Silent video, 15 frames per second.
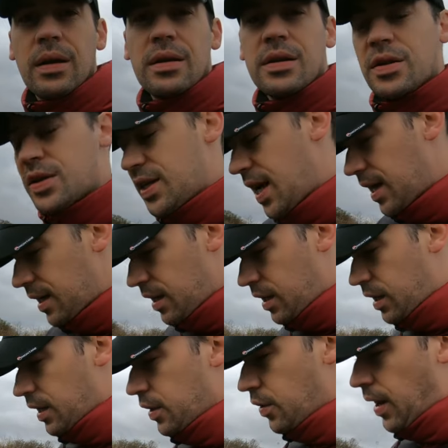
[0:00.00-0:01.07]
So it's
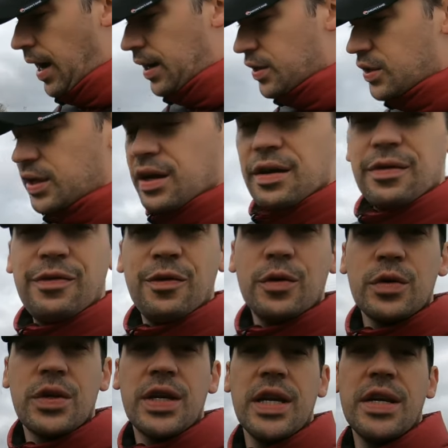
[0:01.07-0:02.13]
technically not actually a
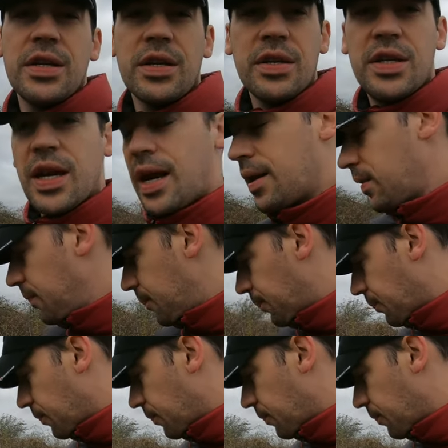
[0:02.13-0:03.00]
four-season tent.